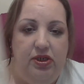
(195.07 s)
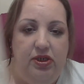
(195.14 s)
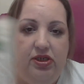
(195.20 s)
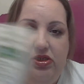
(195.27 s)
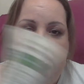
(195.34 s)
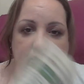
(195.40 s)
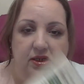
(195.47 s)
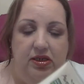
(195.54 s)
It
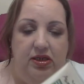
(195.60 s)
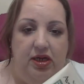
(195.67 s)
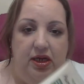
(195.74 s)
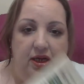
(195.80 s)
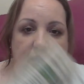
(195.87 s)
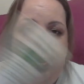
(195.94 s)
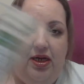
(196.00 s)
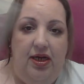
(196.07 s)
doesn't
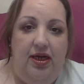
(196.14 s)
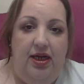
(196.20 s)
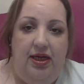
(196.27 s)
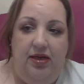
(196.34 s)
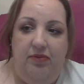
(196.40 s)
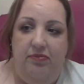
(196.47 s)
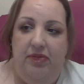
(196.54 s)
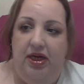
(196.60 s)

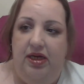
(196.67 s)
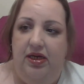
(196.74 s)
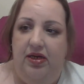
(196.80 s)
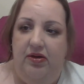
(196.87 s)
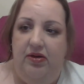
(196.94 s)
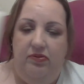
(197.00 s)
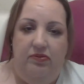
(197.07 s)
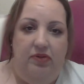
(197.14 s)
like make you